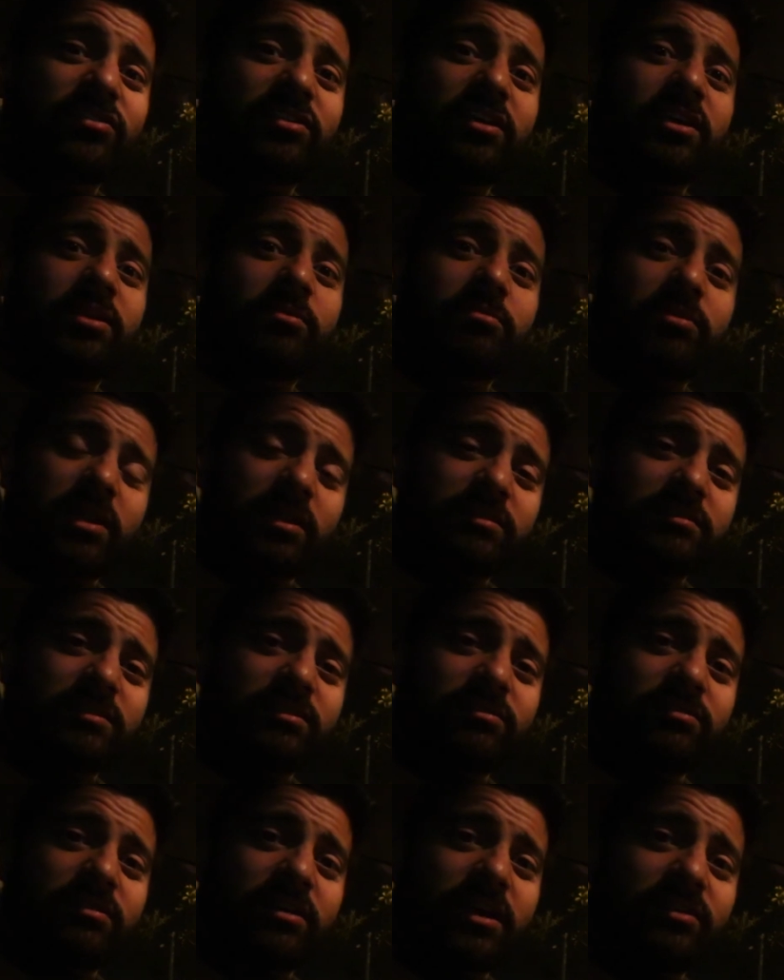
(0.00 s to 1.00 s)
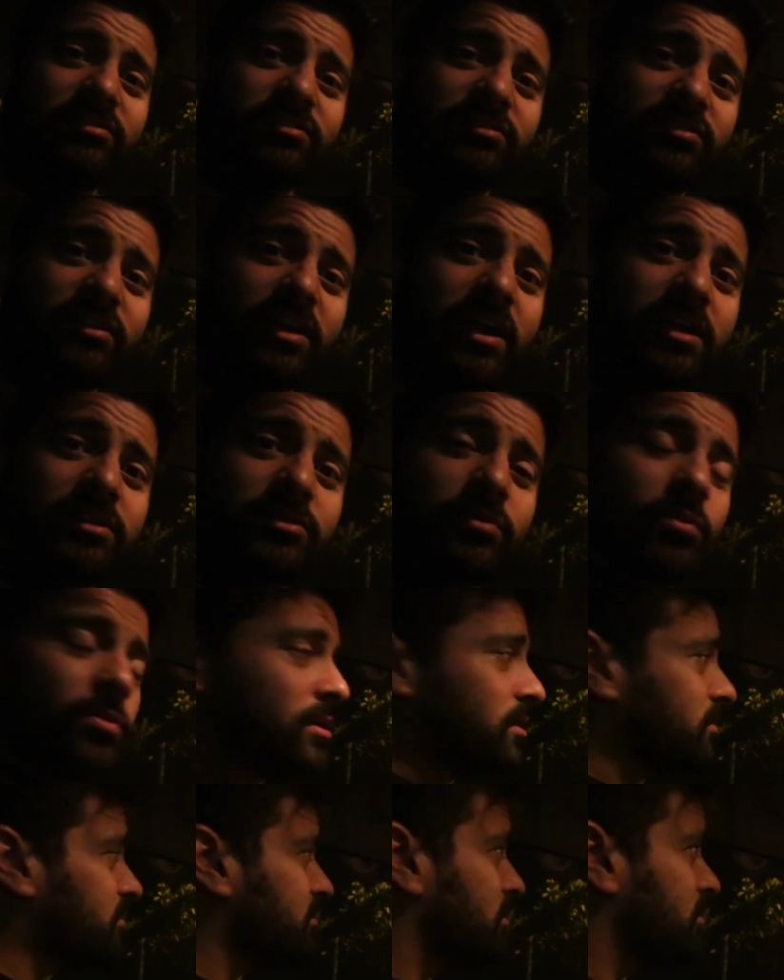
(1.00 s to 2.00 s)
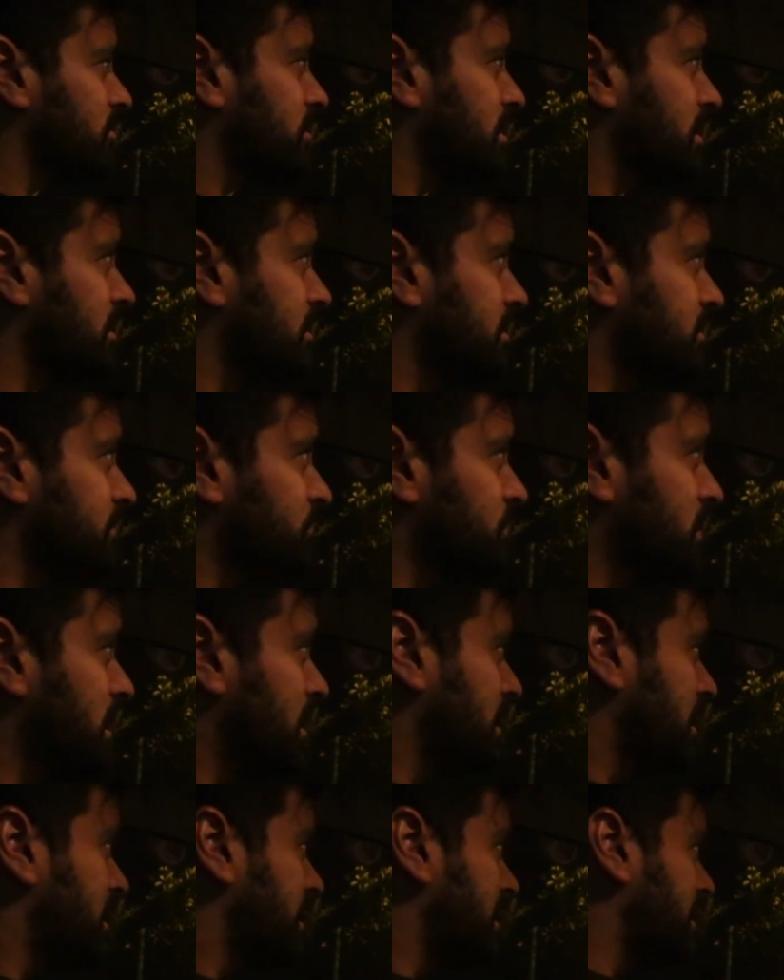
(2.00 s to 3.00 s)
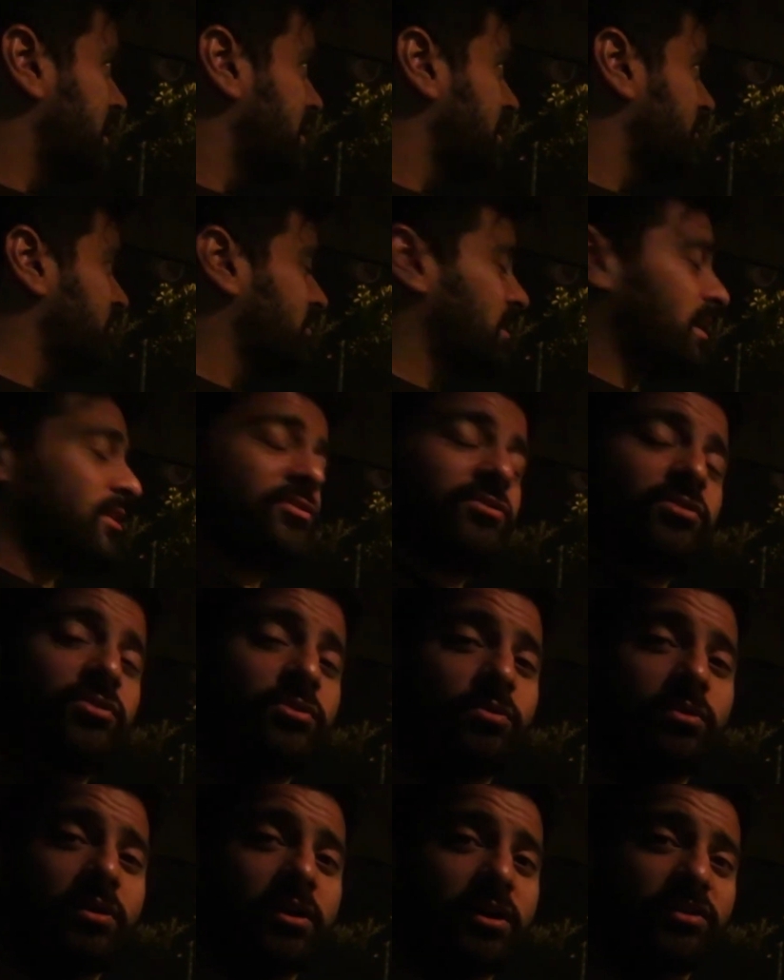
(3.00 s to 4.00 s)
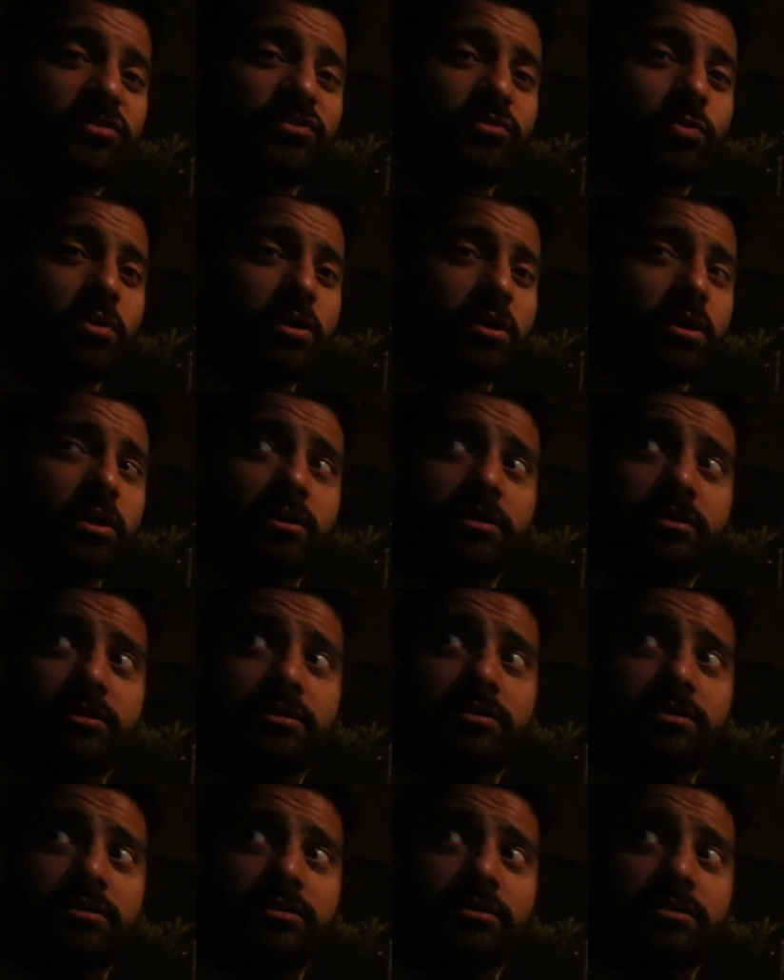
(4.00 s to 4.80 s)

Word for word: say it, but I'll tell you guys exactly where it's located. It is next to Uswalk